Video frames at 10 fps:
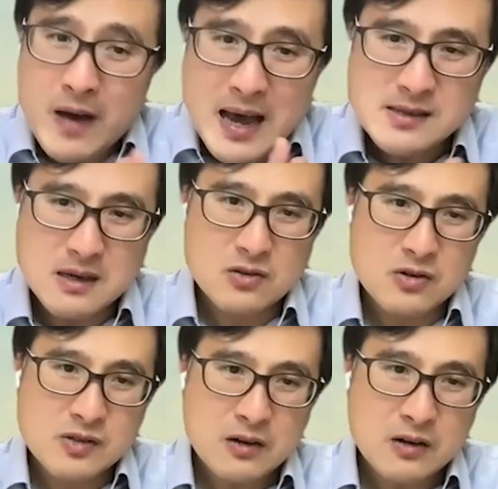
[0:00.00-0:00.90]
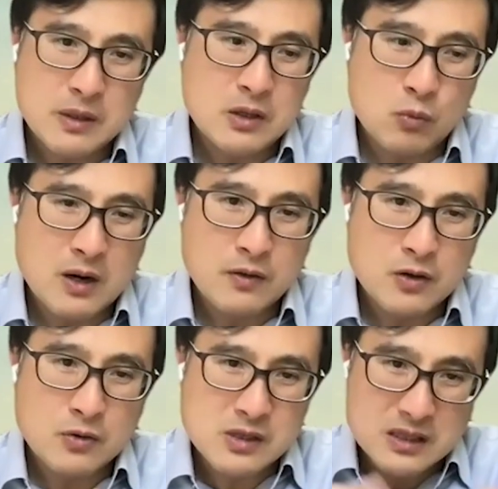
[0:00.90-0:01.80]
fasting turns out to be
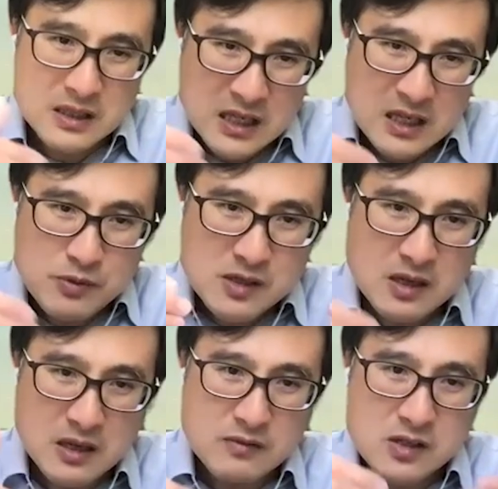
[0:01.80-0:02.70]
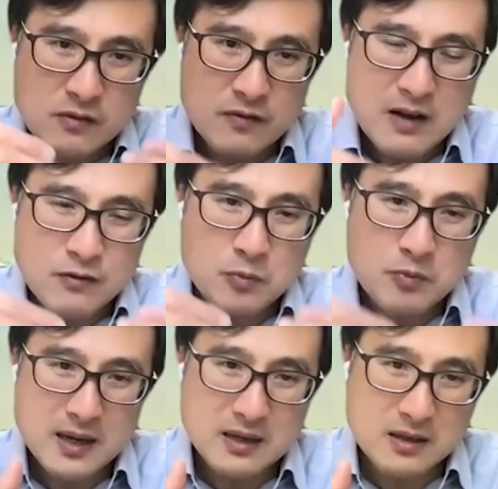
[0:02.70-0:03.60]
one of those deep-seated
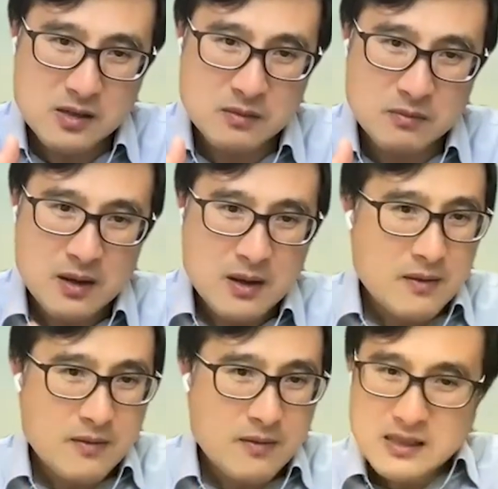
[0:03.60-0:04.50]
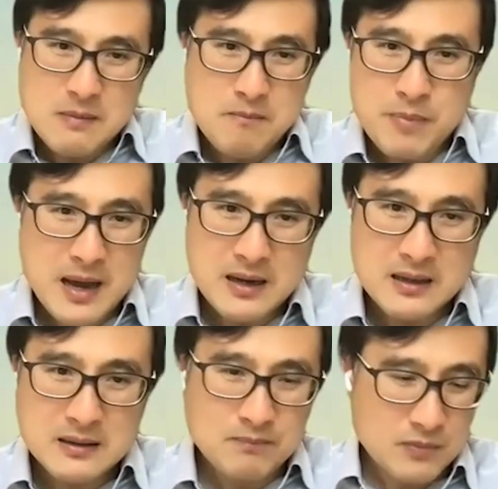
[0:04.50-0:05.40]
survival mechanisms that's
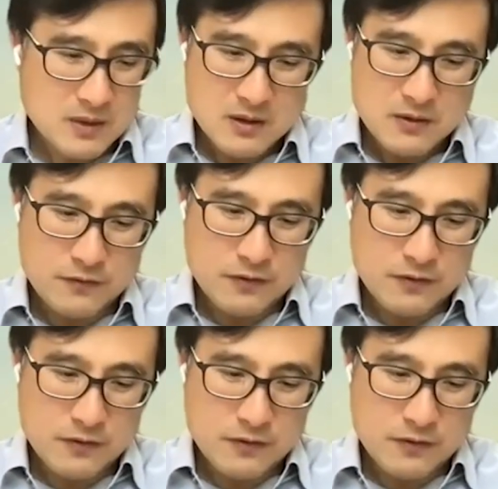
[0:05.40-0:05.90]
embedded